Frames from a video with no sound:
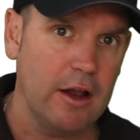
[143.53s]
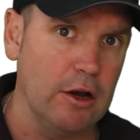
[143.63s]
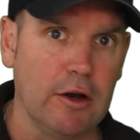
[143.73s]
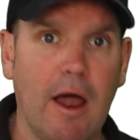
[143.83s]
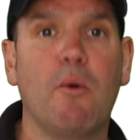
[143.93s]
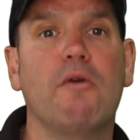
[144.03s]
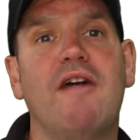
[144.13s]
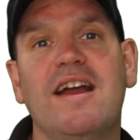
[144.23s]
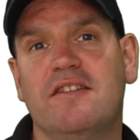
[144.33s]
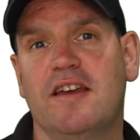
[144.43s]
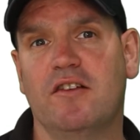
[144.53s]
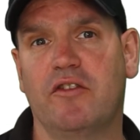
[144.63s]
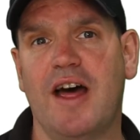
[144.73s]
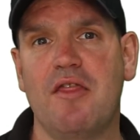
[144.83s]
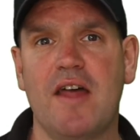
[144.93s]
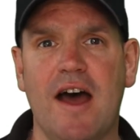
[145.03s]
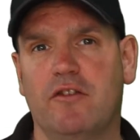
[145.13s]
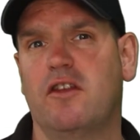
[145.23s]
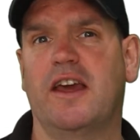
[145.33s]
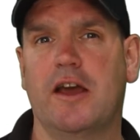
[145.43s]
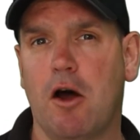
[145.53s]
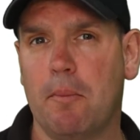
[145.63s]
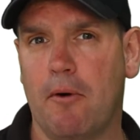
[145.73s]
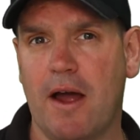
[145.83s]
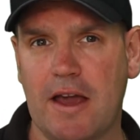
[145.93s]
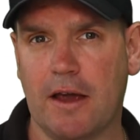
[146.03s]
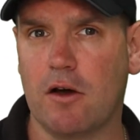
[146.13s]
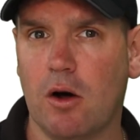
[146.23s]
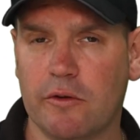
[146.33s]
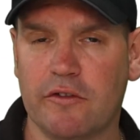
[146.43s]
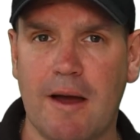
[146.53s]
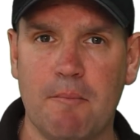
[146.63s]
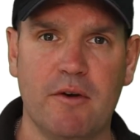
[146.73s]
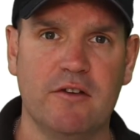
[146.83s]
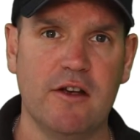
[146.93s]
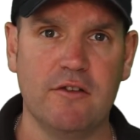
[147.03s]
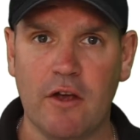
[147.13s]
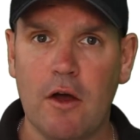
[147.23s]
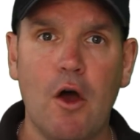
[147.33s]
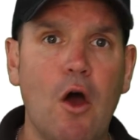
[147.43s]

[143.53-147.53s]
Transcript: lower ratings than that so they can operate in colder temperatures.